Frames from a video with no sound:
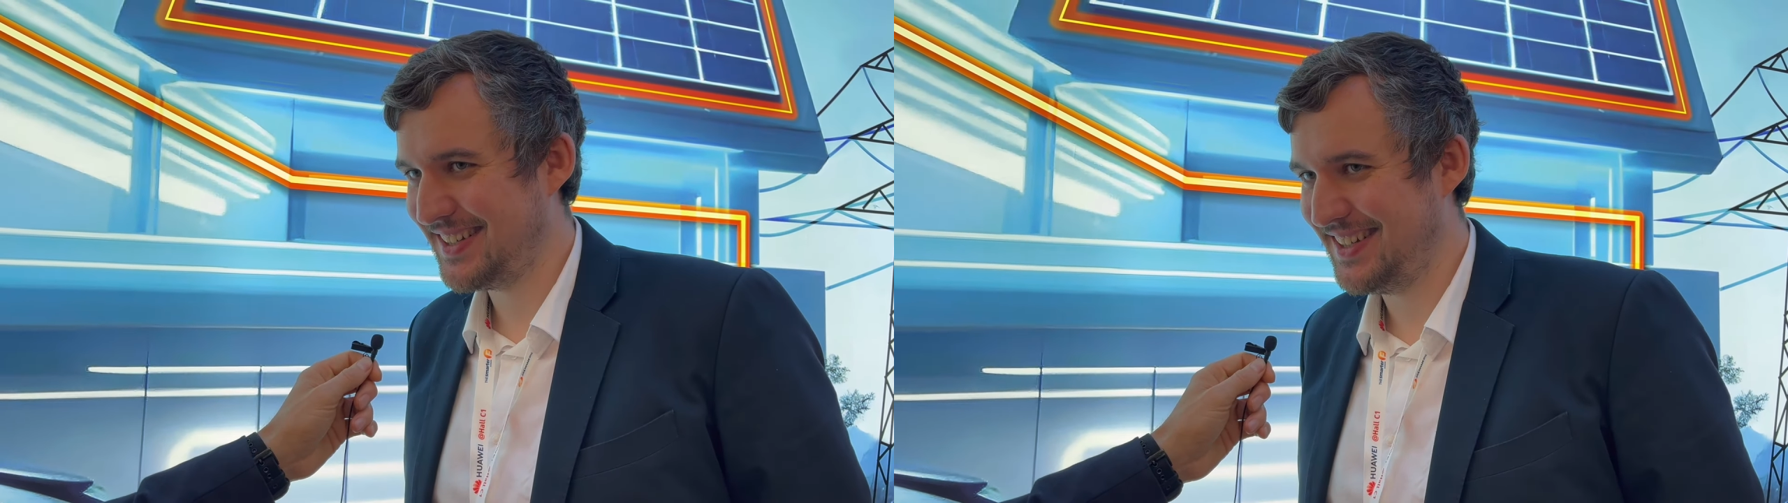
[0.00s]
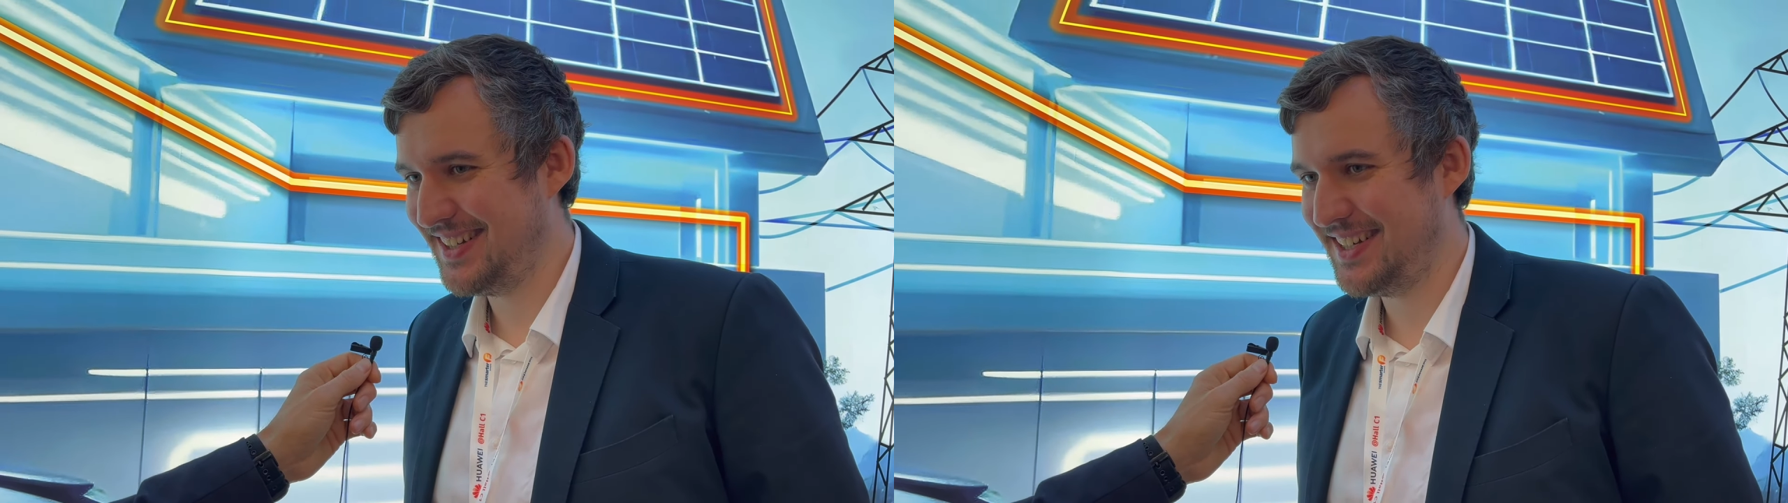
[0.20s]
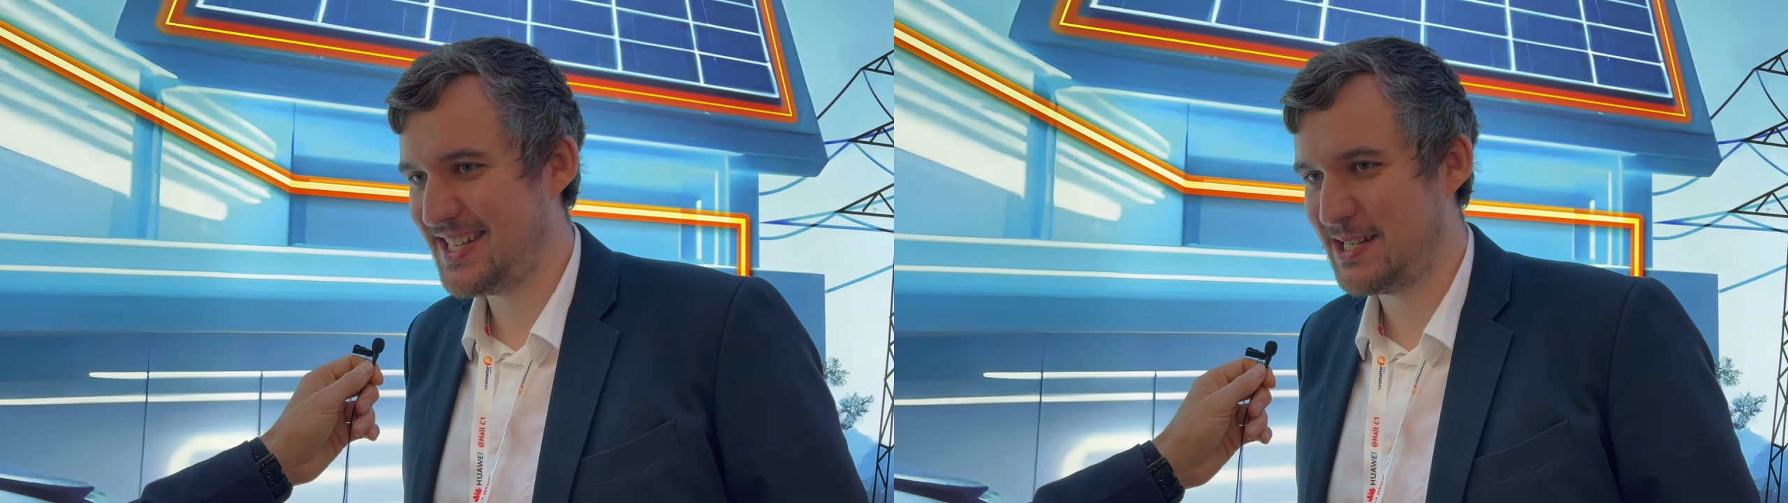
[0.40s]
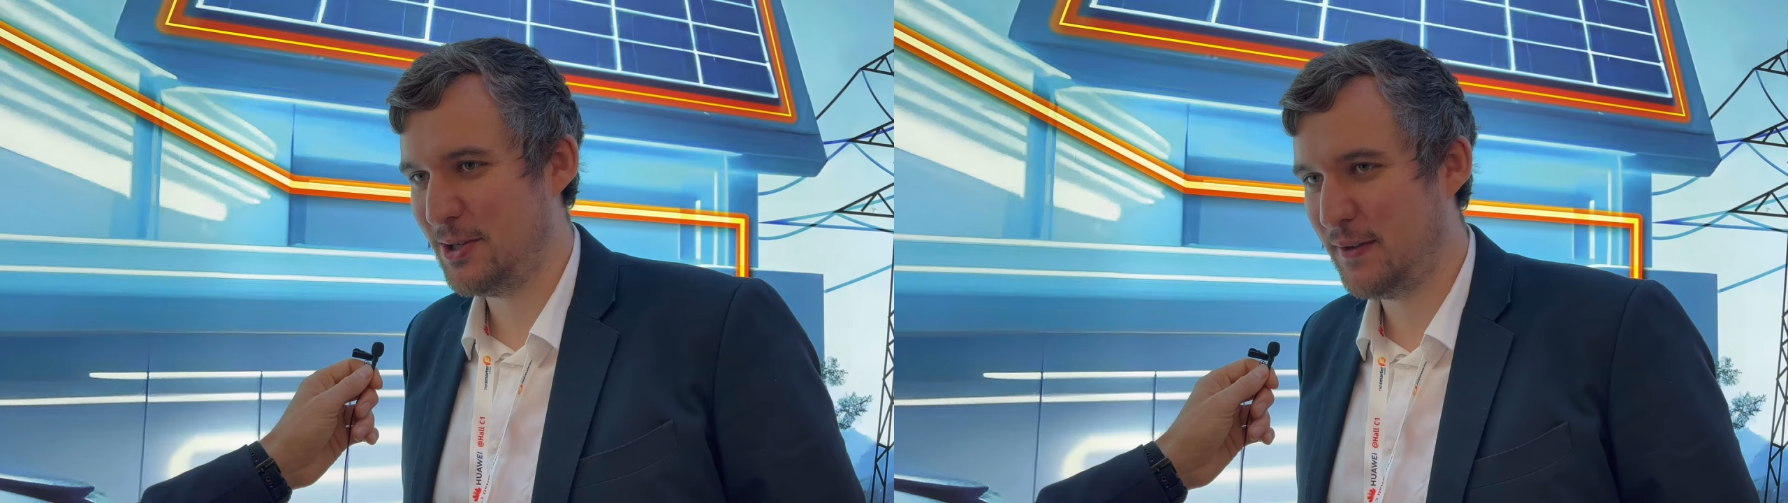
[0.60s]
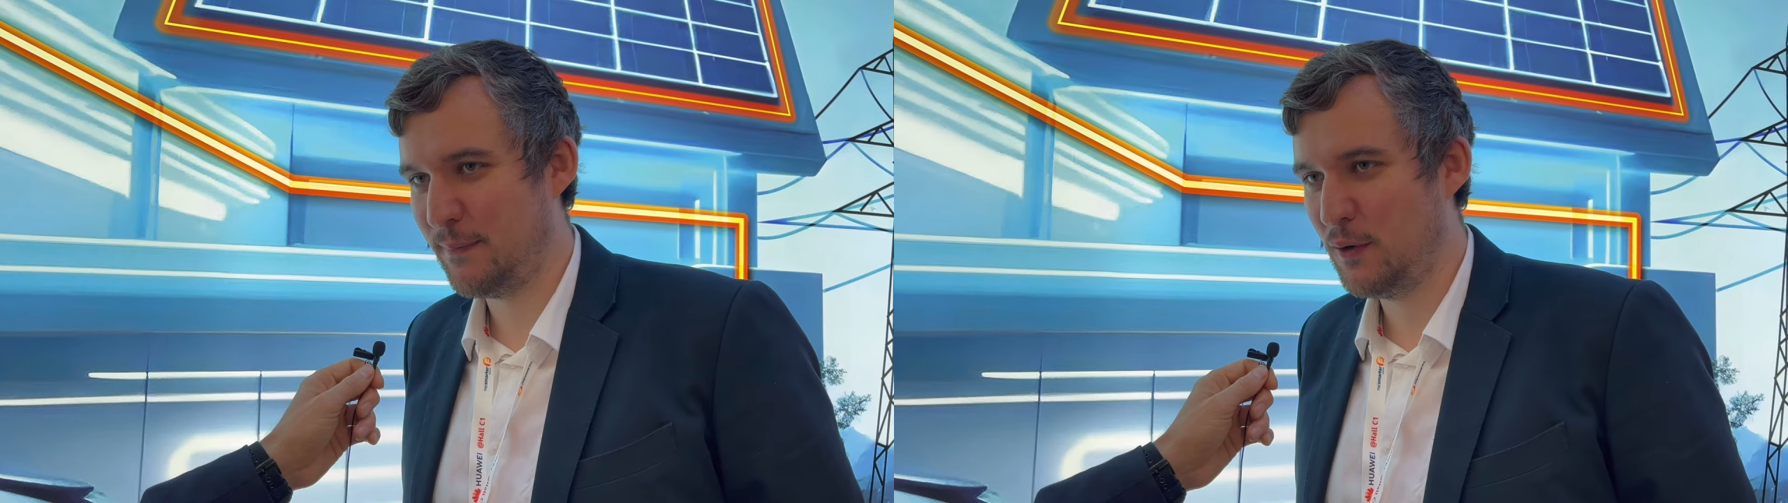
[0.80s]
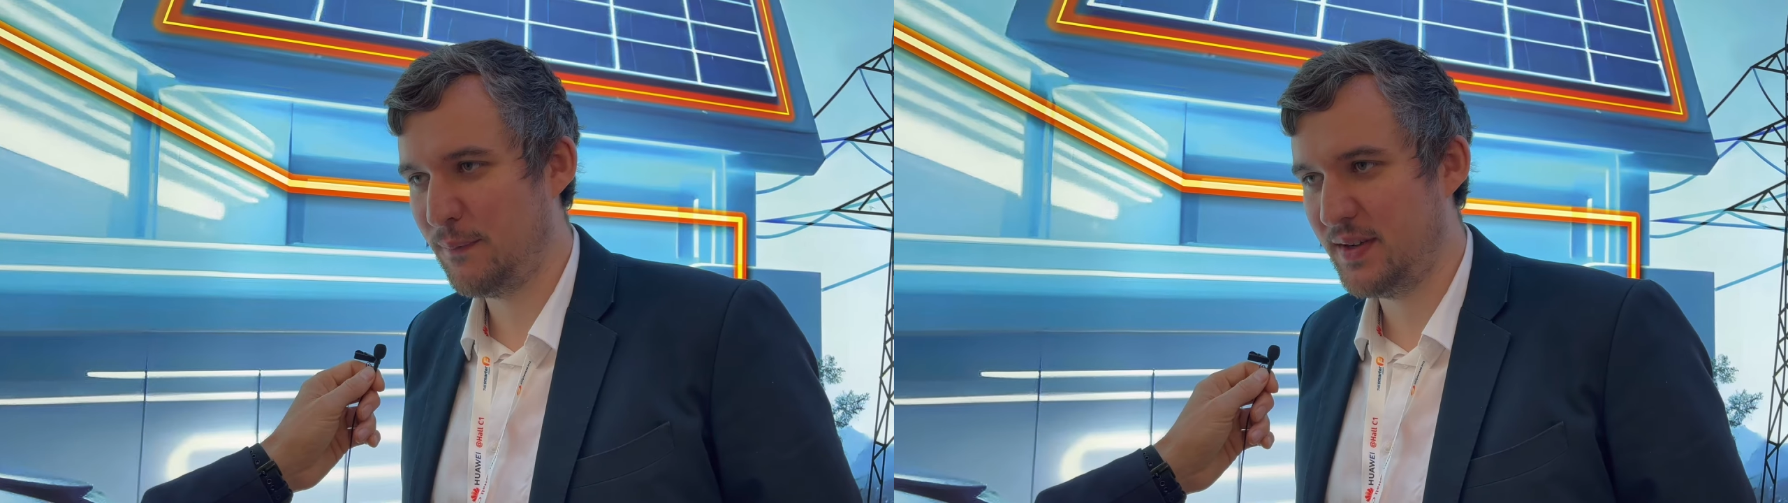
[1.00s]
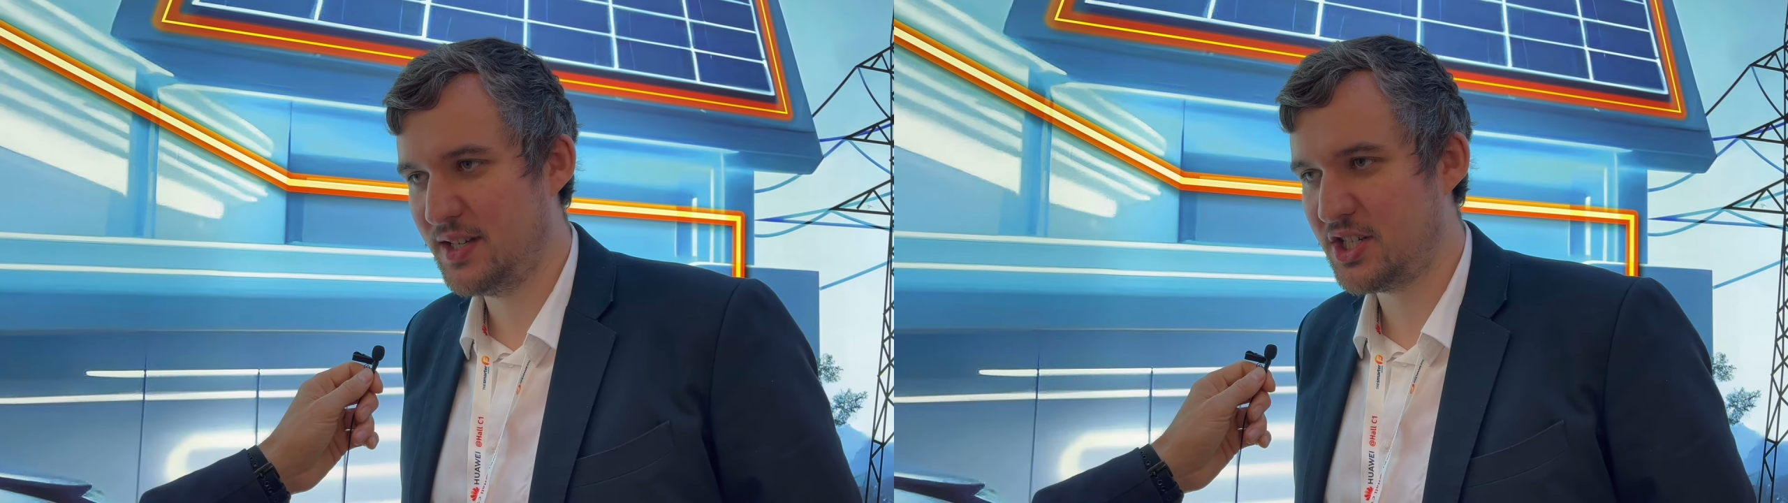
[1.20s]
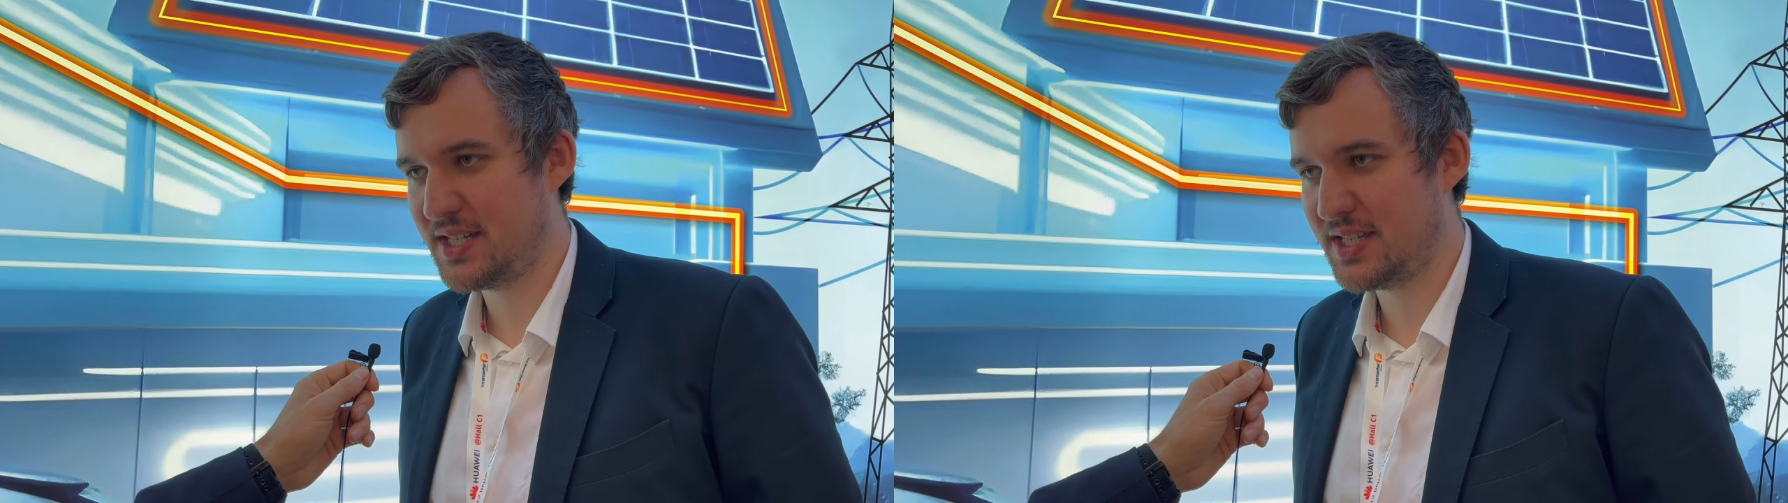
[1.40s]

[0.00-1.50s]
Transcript: There's a lot of movement.